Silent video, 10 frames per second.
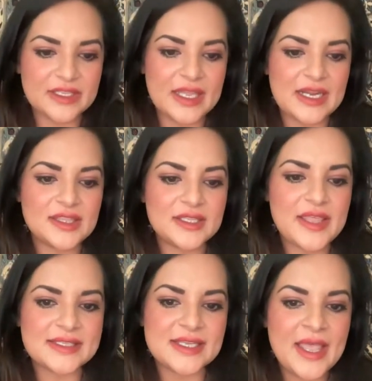And I think
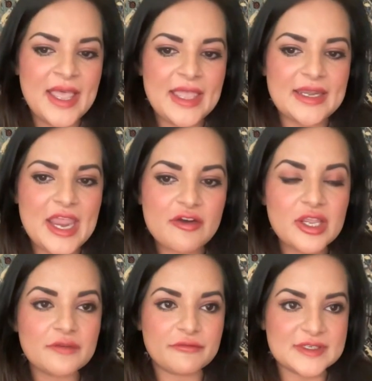that's an area
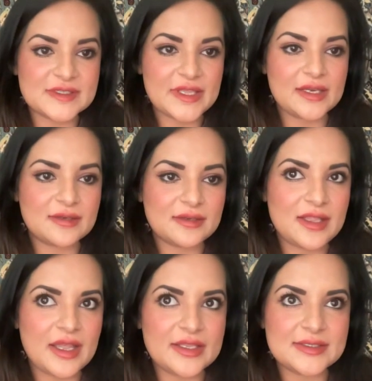of risk that
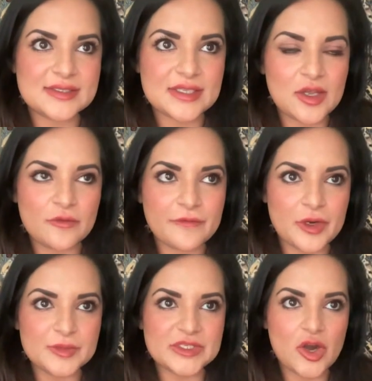clients of
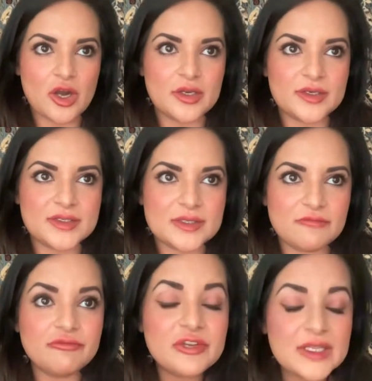firms aren't
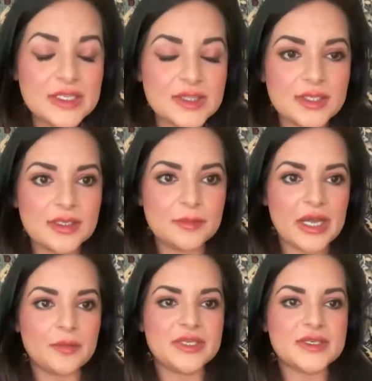really thinking
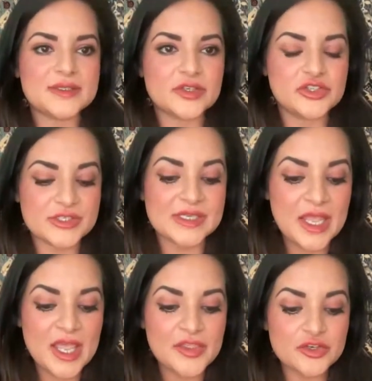about, because
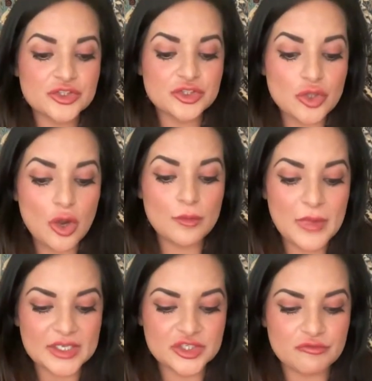there's so
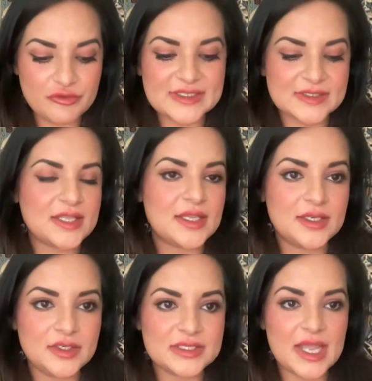much risk that they need
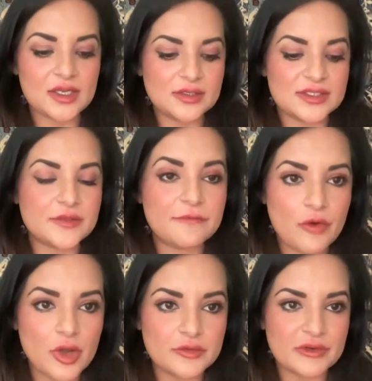to tackle. It's the
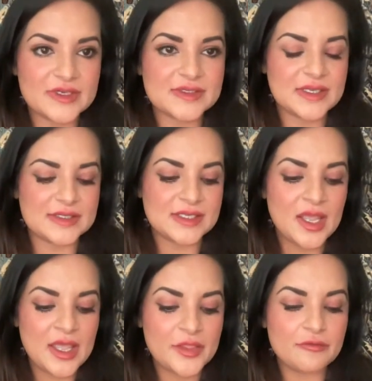fraud risk. It's
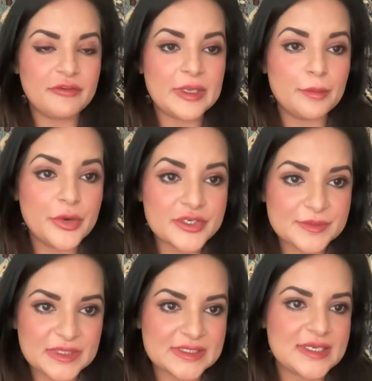the
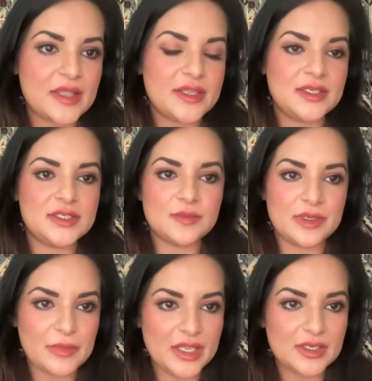reimbursements now that need to be
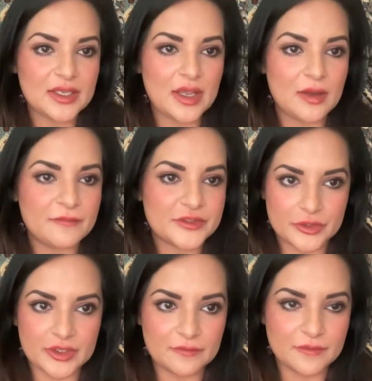made for
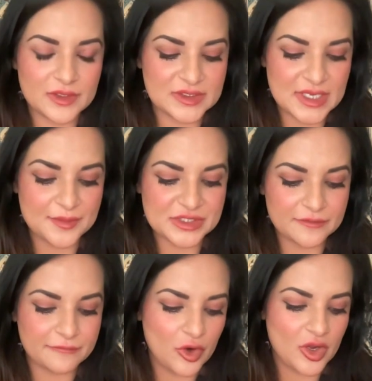certain types of
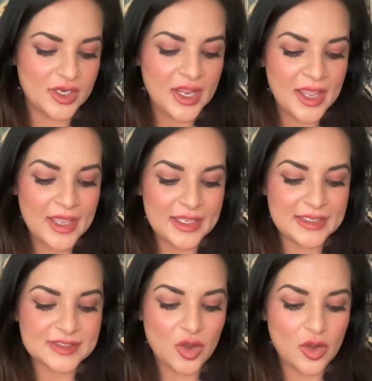fraud. It's
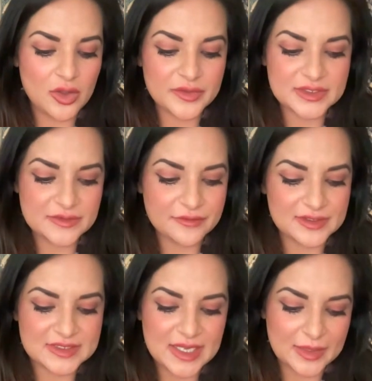all the different
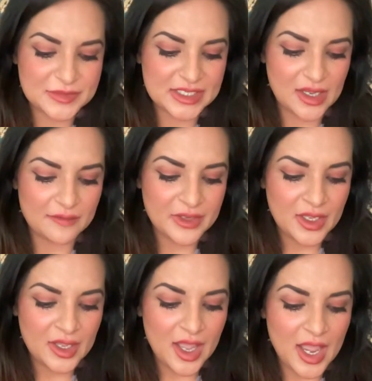types of
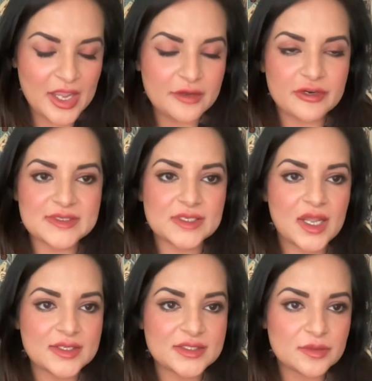high-risk
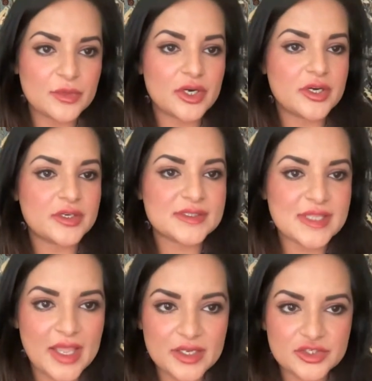customers,
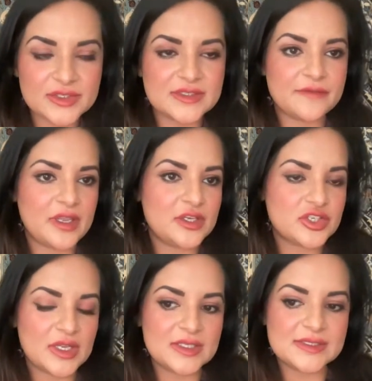sanctions
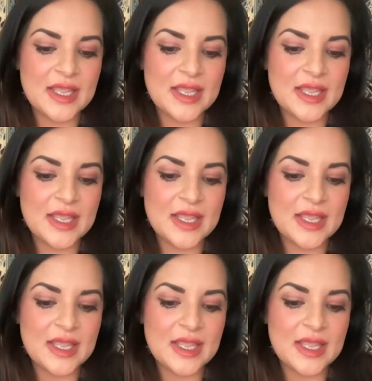evasions.